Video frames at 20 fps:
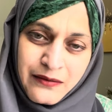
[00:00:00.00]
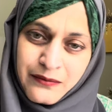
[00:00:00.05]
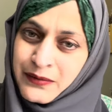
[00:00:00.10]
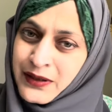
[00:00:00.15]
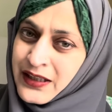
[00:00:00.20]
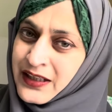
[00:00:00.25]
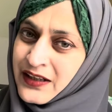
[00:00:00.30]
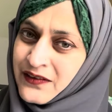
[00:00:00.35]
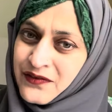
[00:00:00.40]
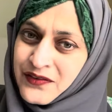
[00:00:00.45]

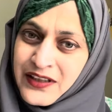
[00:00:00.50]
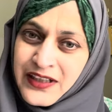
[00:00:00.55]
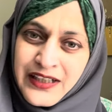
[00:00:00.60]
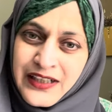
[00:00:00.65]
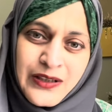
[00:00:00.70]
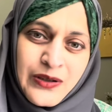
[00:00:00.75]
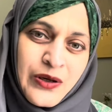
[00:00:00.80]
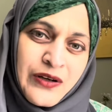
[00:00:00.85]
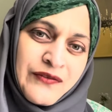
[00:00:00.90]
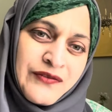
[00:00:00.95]
but definitely
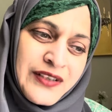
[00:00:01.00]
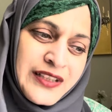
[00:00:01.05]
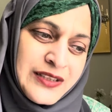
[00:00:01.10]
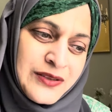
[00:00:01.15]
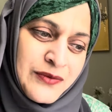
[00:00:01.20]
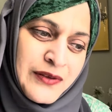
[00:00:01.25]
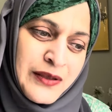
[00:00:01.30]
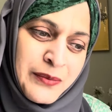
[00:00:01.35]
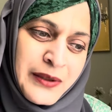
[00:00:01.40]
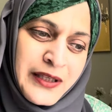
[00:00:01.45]
conflicts
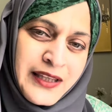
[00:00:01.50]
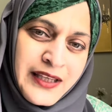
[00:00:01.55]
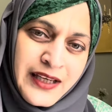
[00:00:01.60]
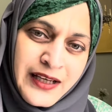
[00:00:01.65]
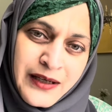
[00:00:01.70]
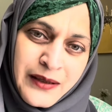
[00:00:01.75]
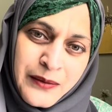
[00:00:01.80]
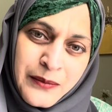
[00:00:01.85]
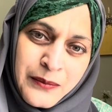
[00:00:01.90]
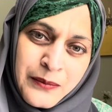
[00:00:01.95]
will be
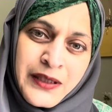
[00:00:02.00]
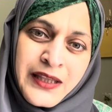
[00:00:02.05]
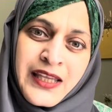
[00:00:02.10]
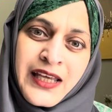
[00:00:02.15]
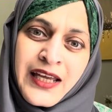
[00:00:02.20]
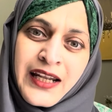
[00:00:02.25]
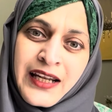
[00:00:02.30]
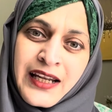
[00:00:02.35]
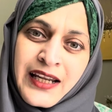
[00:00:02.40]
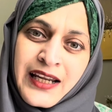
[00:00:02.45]
there. But
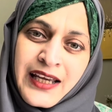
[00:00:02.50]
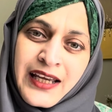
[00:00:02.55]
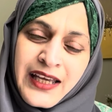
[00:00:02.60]
then